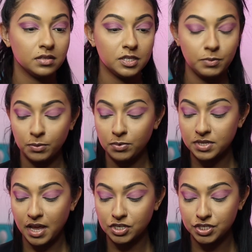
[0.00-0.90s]
This purple
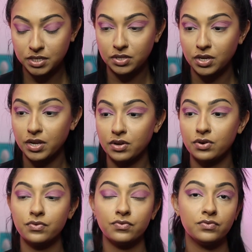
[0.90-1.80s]
is actually looking
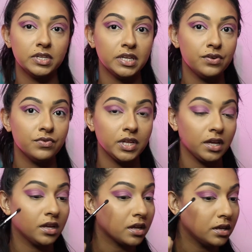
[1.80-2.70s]
really,
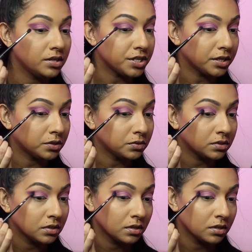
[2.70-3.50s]
really good too.